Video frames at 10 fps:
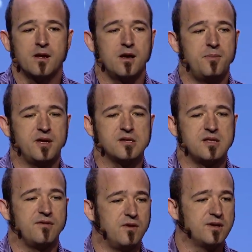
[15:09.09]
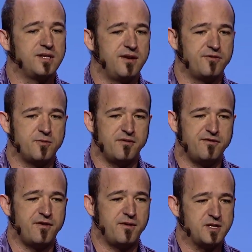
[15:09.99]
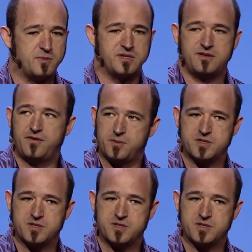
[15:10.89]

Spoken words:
are because they've looked at it from a very specific